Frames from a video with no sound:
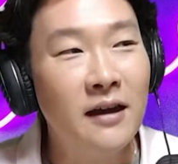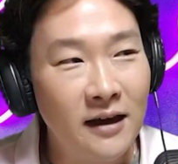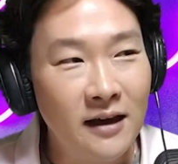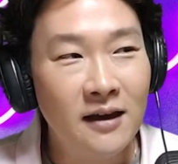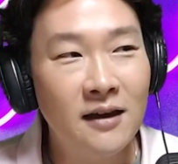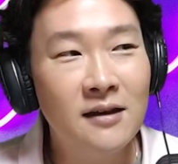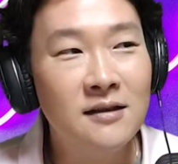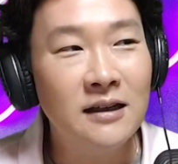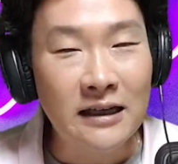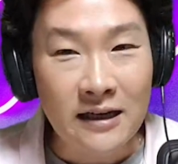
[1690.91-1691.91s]

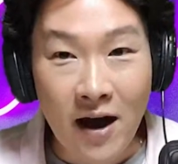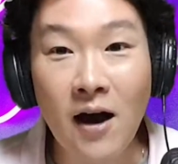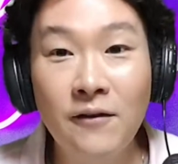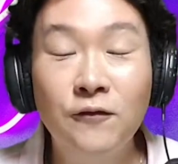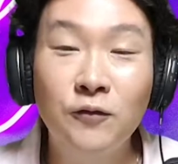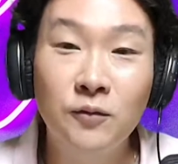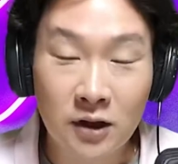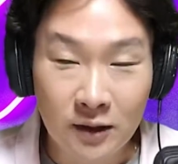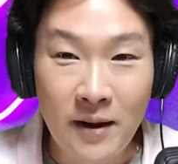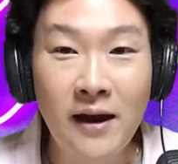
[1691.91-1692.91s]
is enough
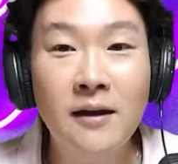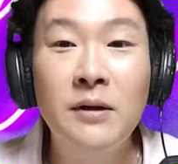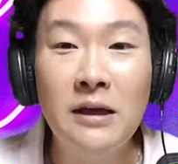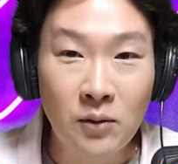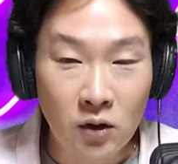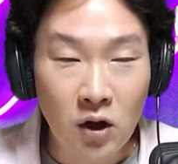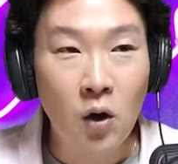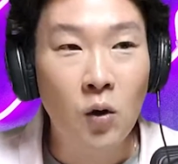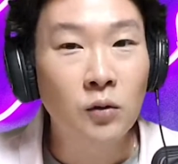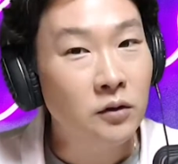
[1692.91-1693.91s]
to make people
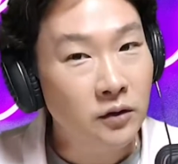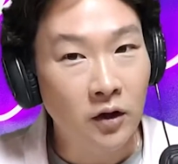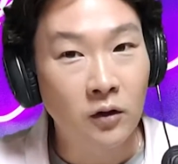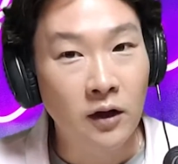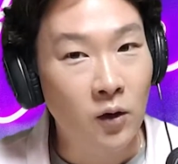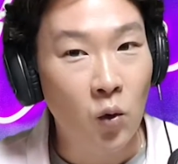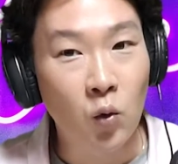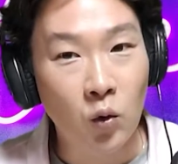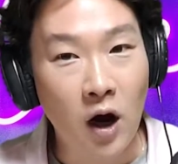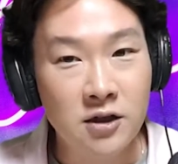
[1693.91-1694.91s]
go, you know, like,
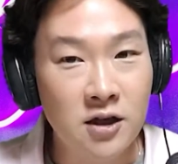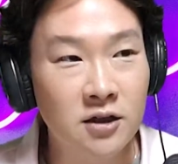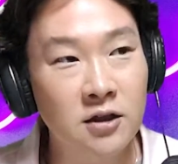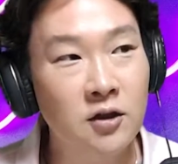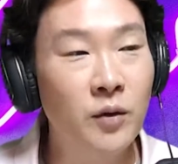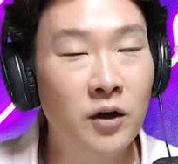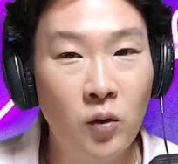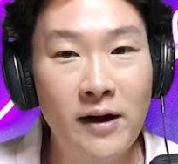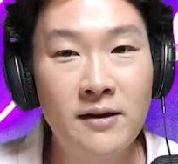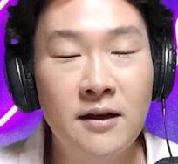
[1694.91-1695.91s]
oh gosh, this is a little bit
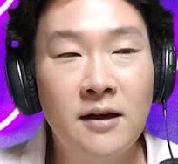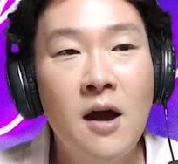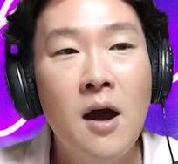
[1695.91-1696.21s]
crazy.